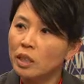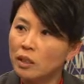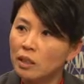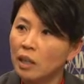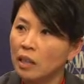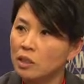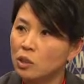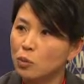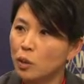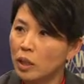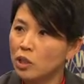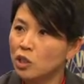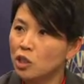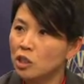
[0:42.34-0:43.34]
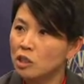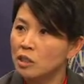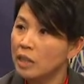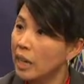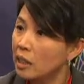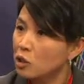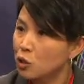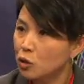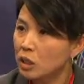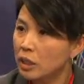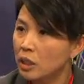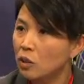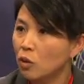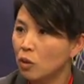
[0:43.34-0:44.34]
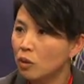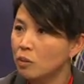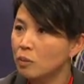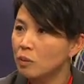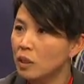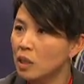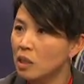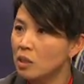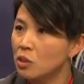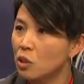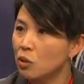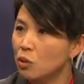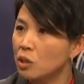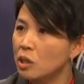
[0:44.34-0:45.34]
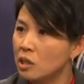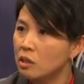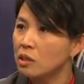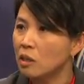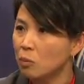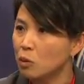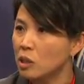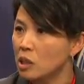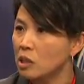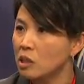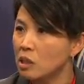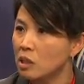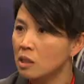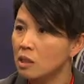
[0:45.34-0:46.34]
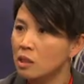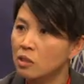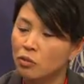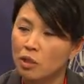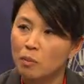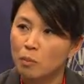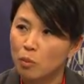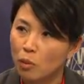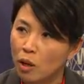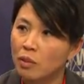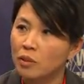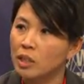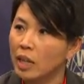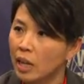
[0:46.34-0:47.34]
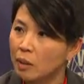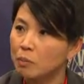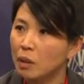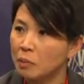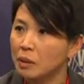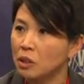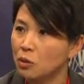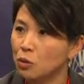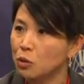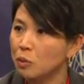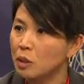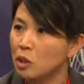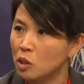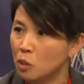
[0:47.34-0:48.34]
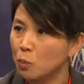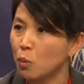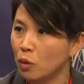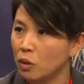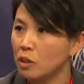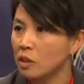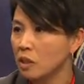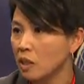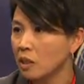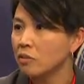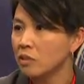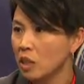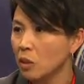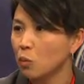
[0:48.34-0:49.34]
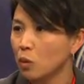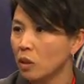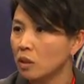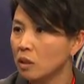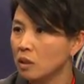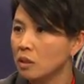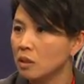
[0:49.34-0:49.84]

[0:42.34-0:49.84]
in that direction naturally, or is there still some resistance from private and public groups to support this kind of network?